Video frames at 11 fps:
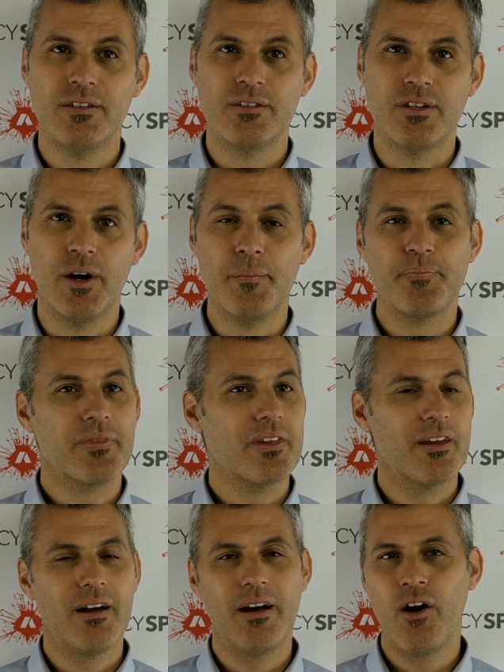So
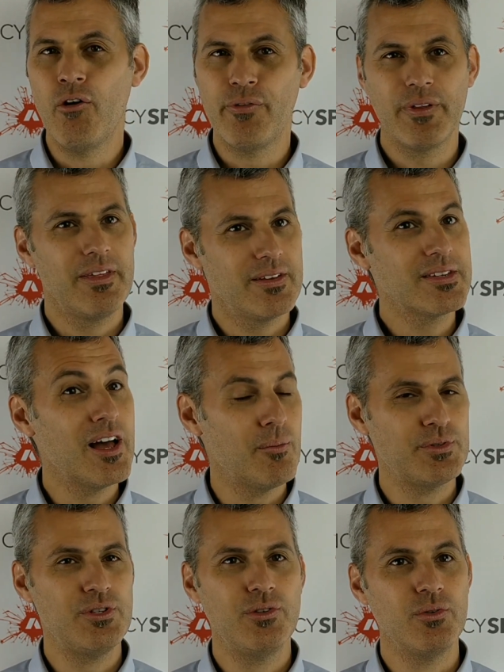hopefully this
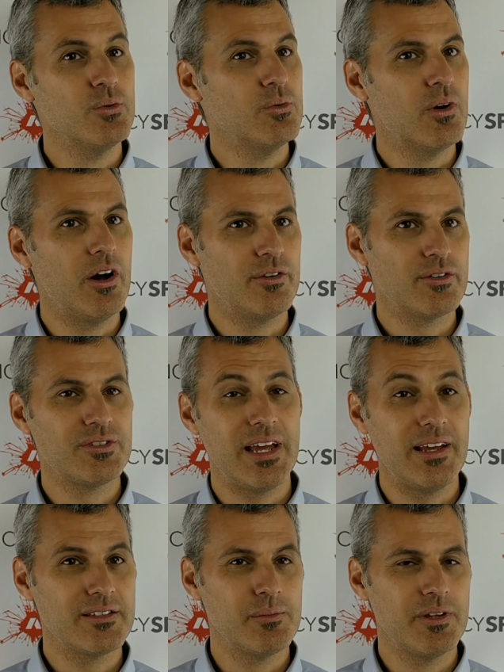helps you
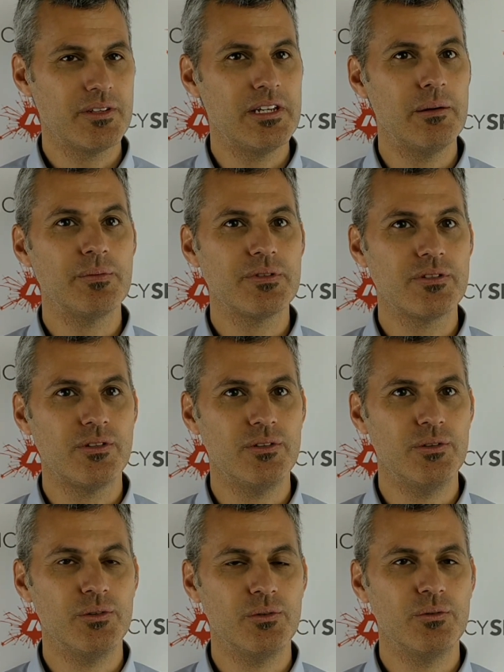understand some of the tips
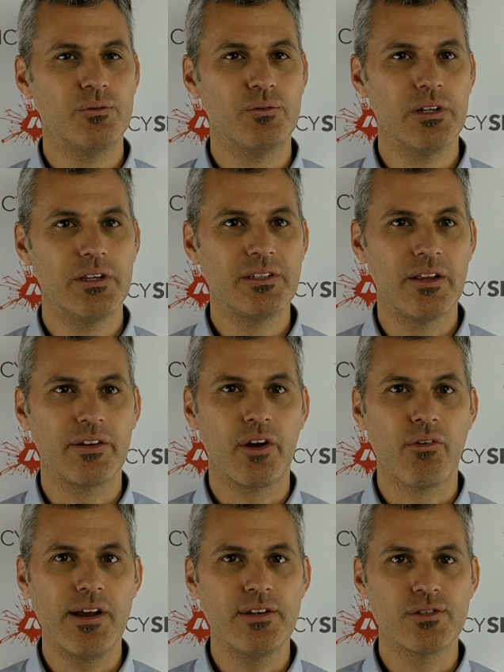to really telling a
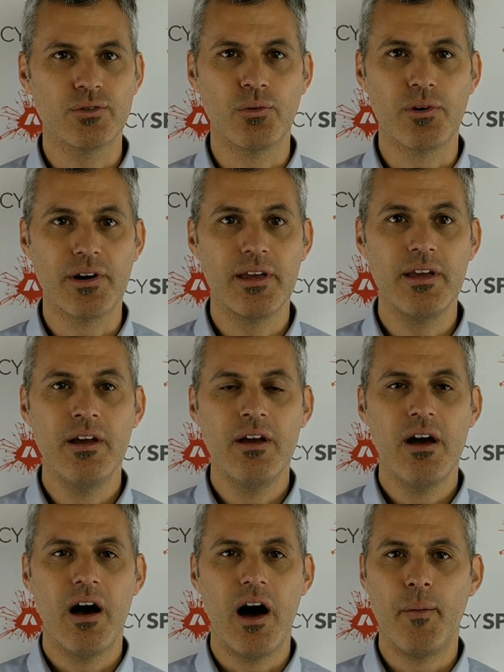great story.
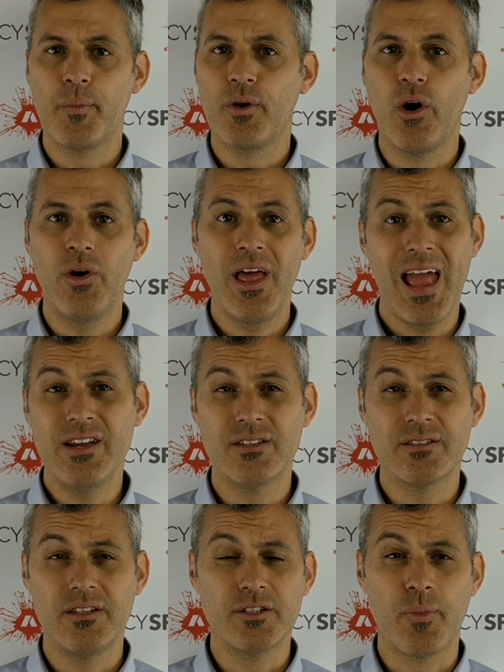Go to
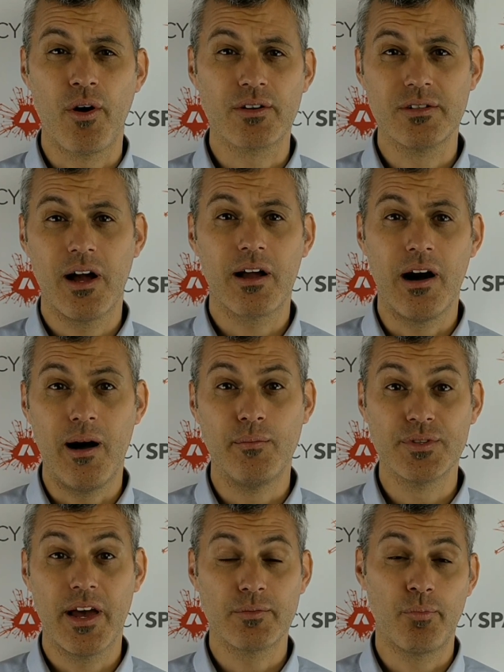
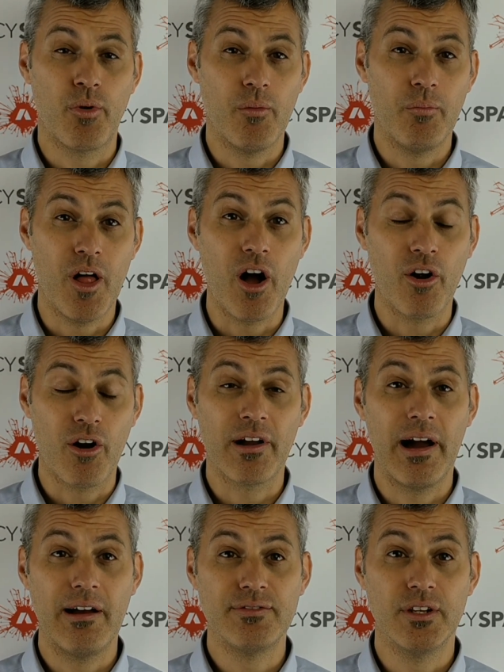AgencySparks.com/blog
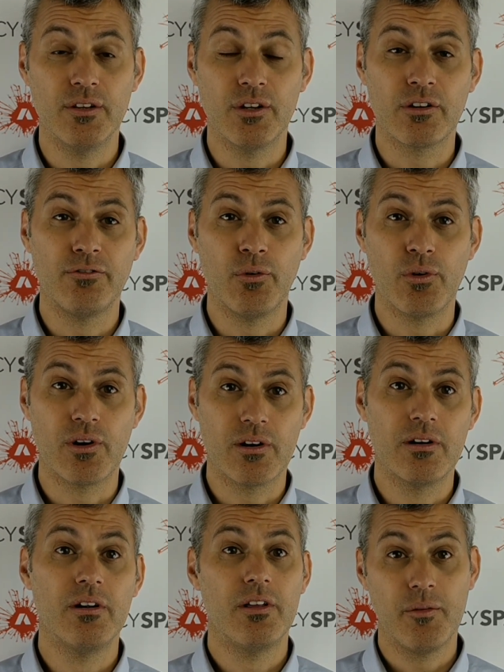archives and look
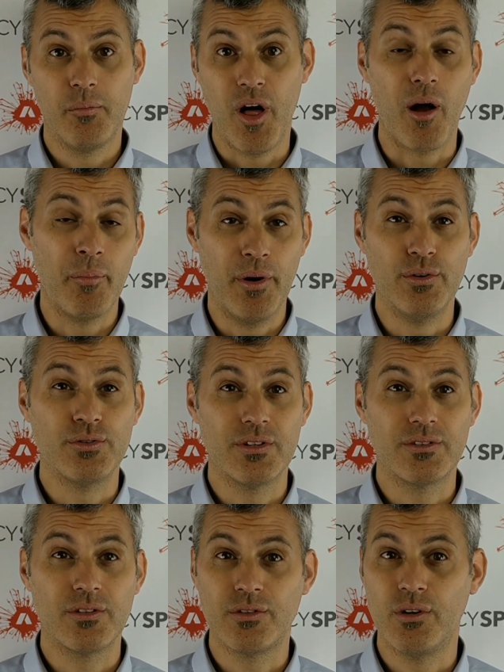for the blog post
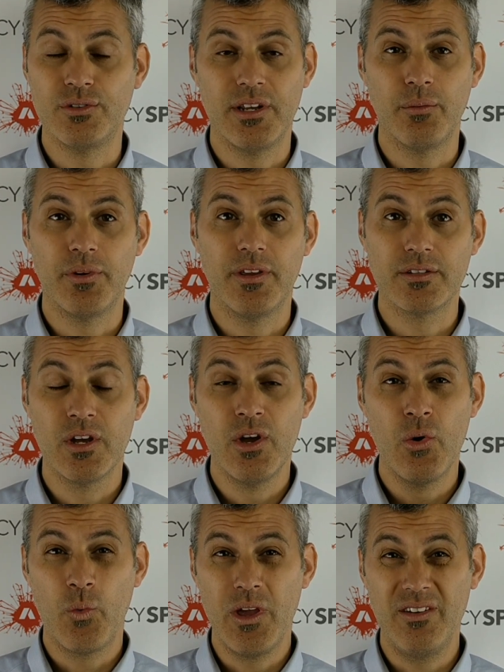that's associated with this.
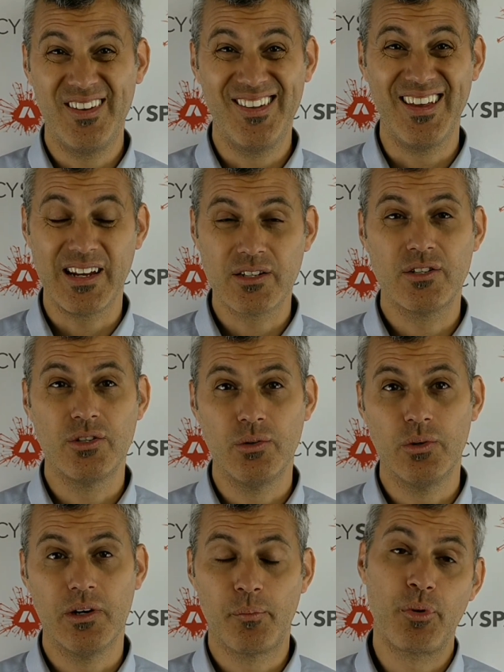We even linked
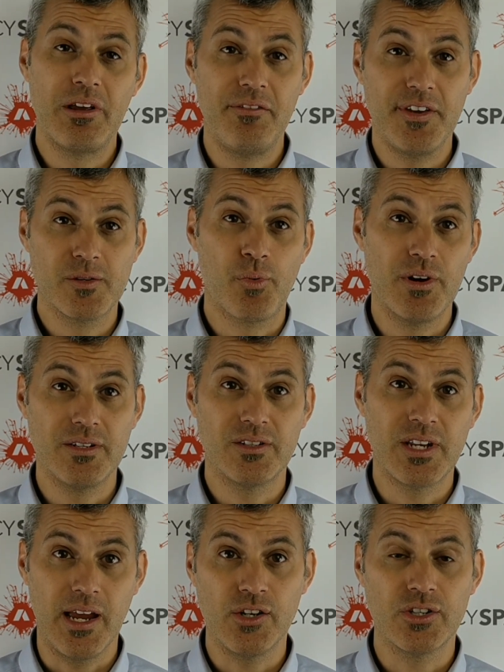to a previous
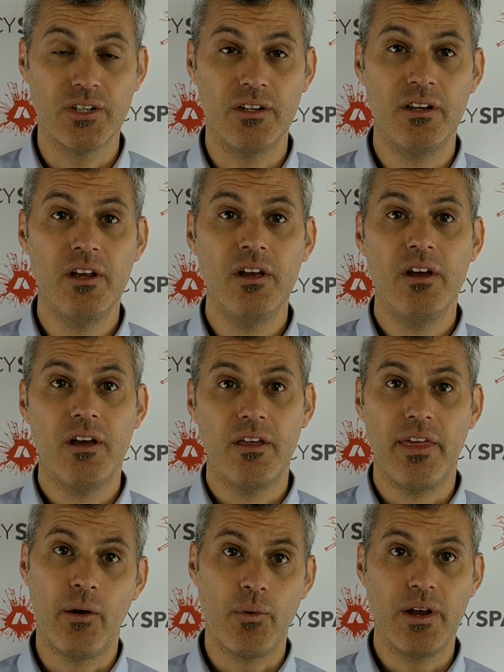presentation
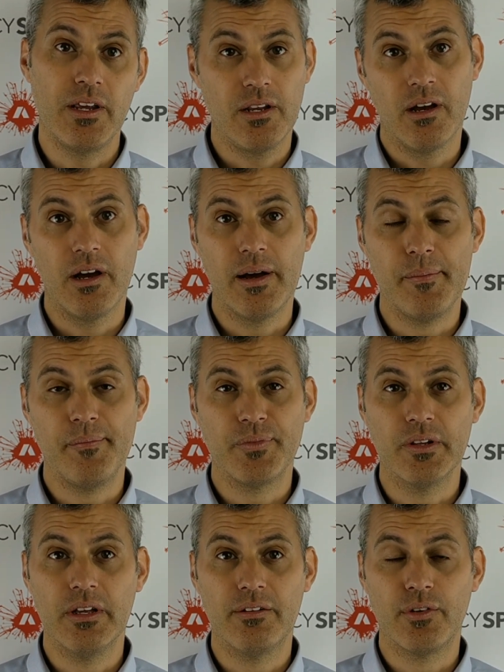that we
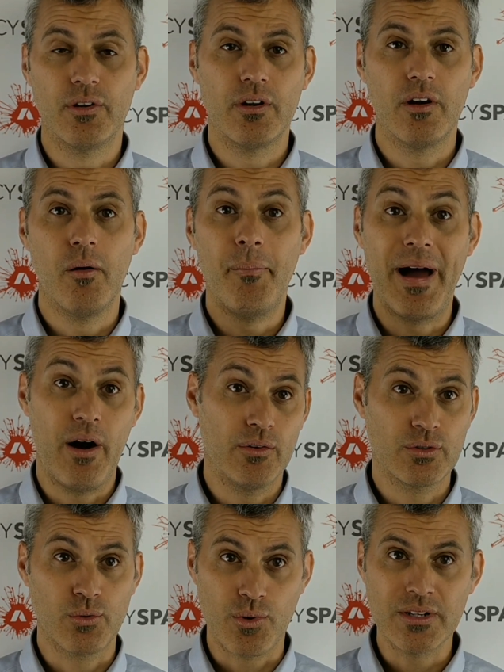delivered about
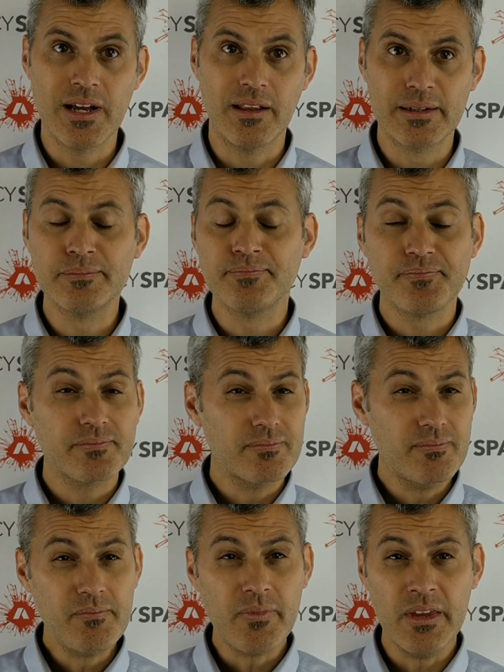storytelling.
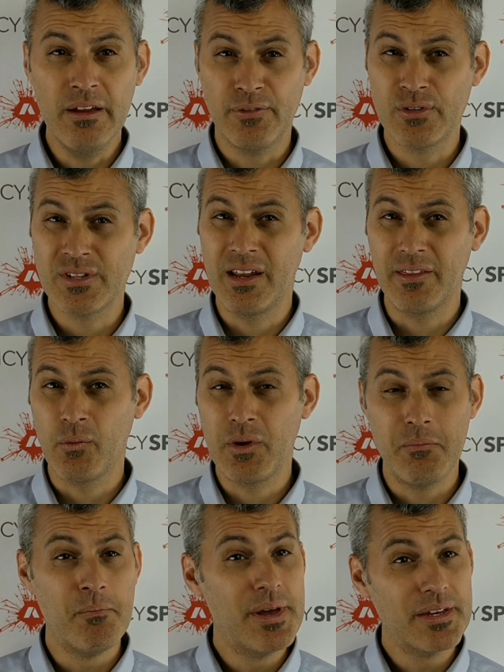If there's anything we
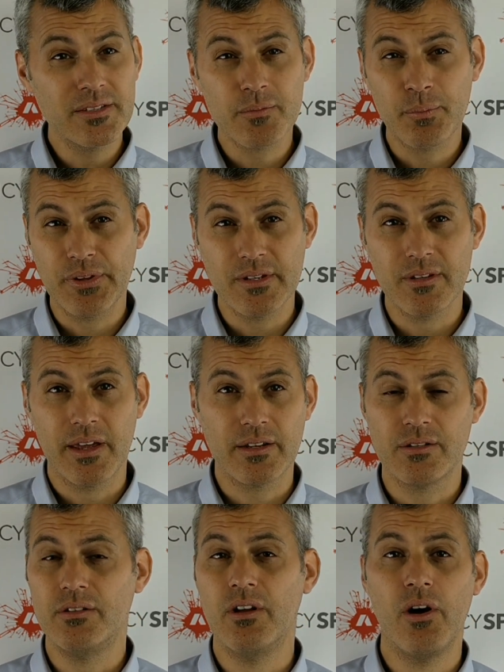missed, please let
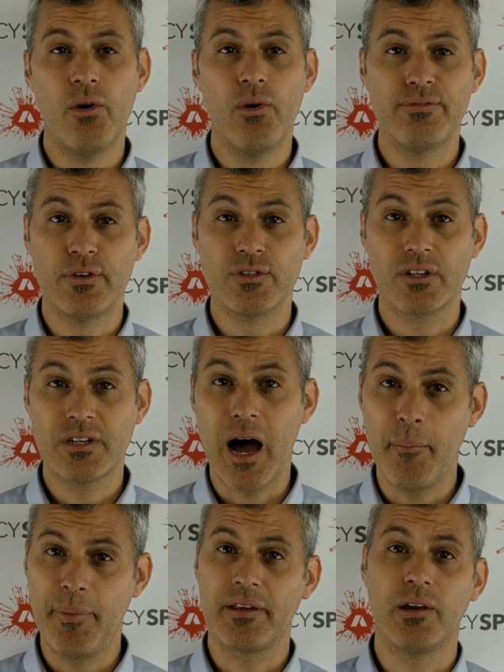us know. If there's a
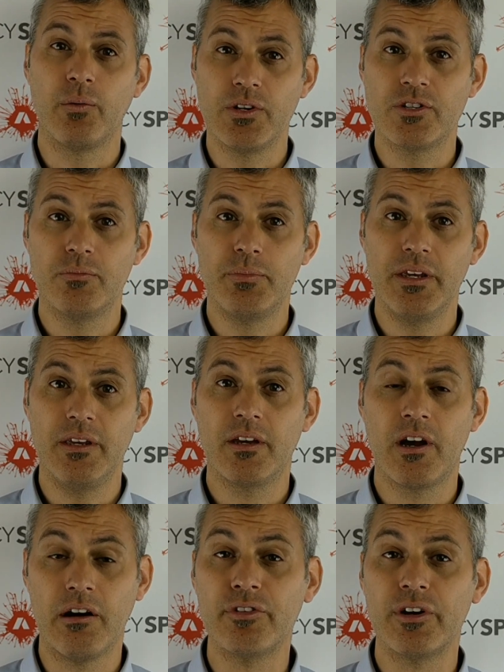topic that we should be
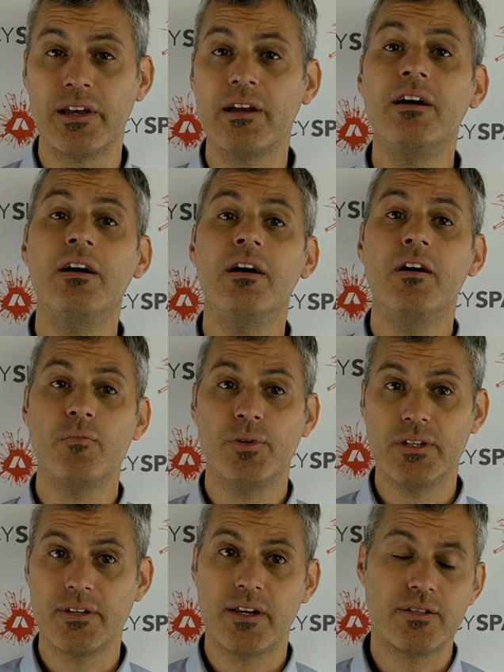covering,
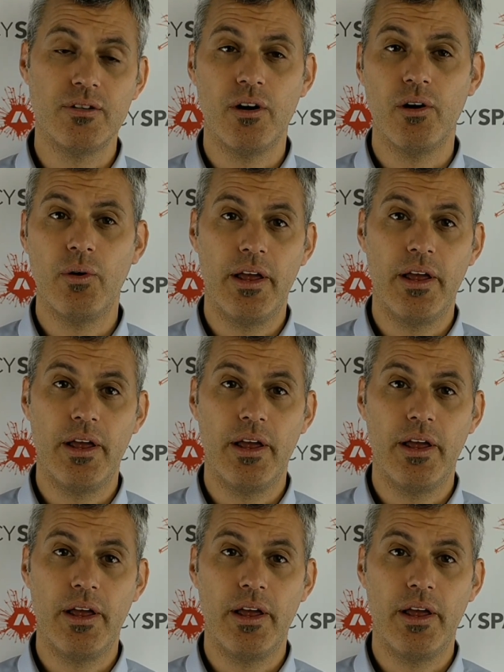please let us know.